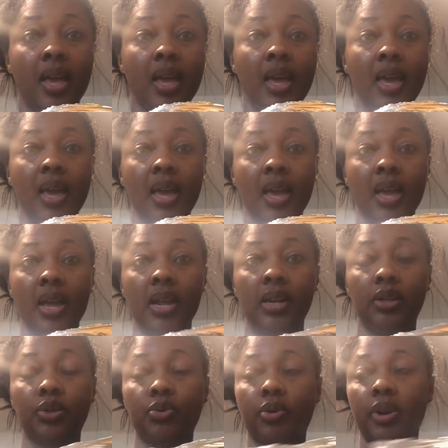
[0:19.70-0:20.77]

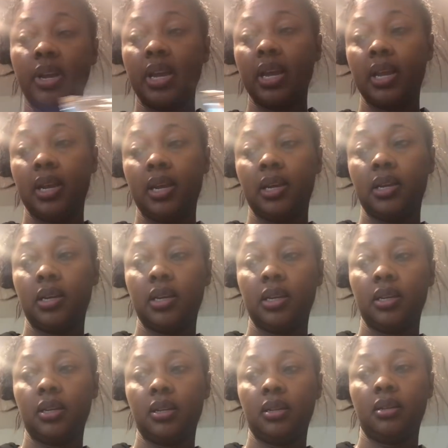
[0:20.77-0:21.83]
and organic
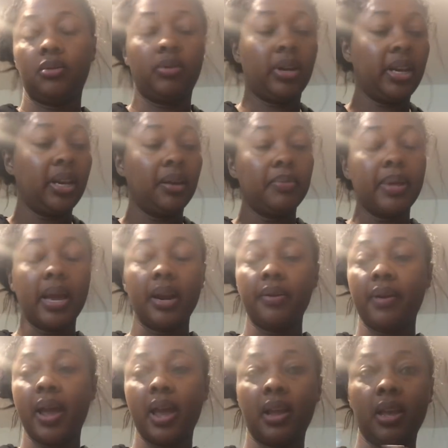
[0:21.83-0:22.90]

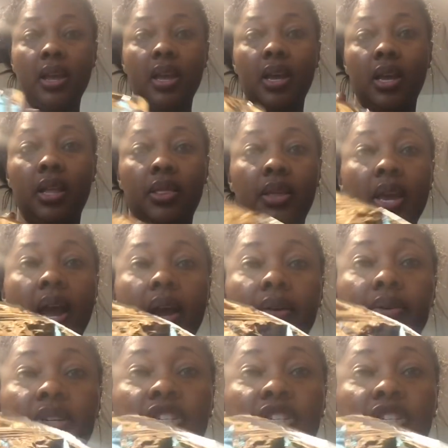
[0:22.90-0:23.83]
Bladderwrack and the Irish